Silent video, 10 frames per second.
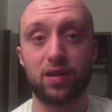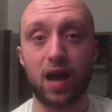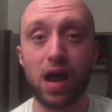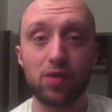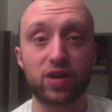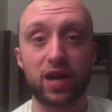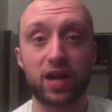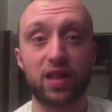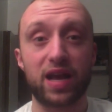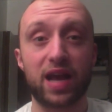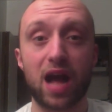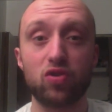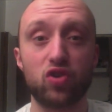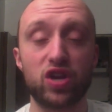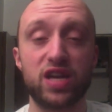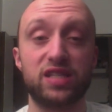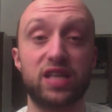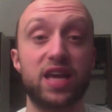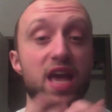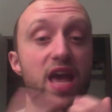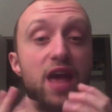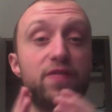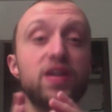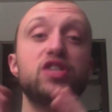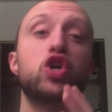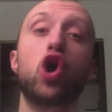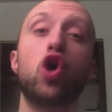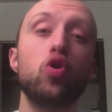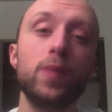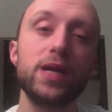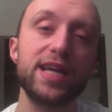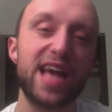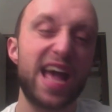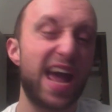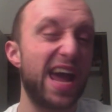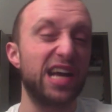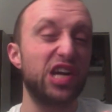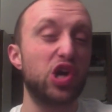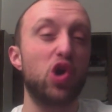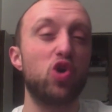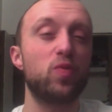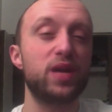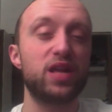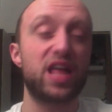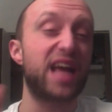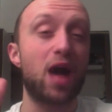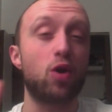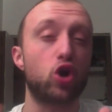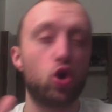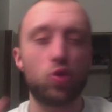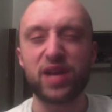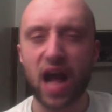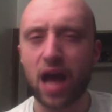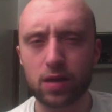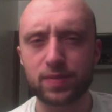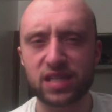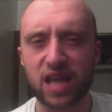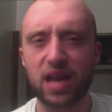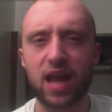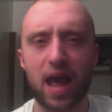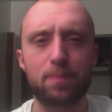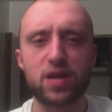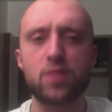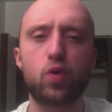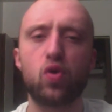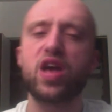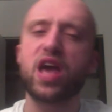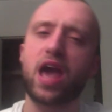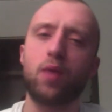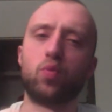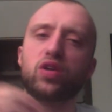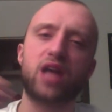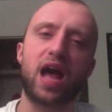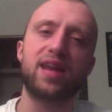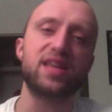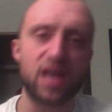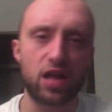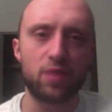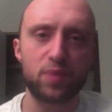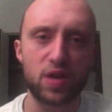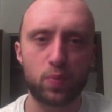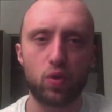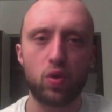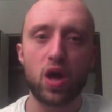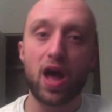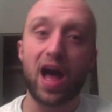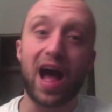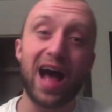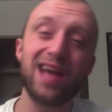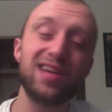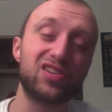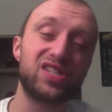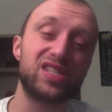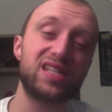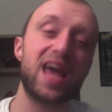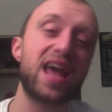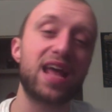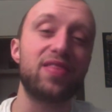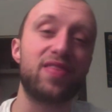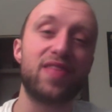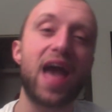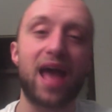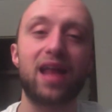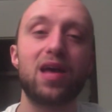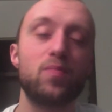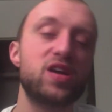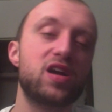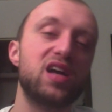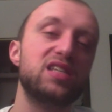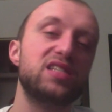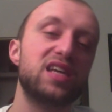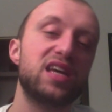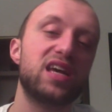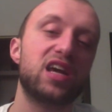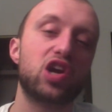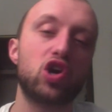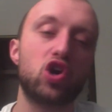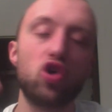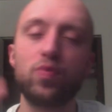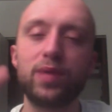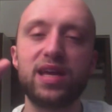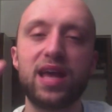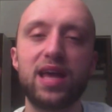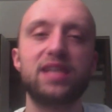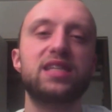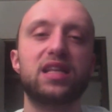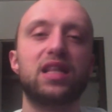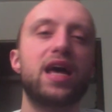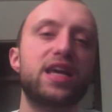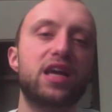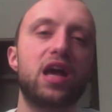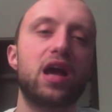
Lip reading: I don't care, like, how good he is. Like, if he's Kobe and Kobe, like, how Kobe got upset at people and would kind of yell at people, I understand that because Kobe isn't, like,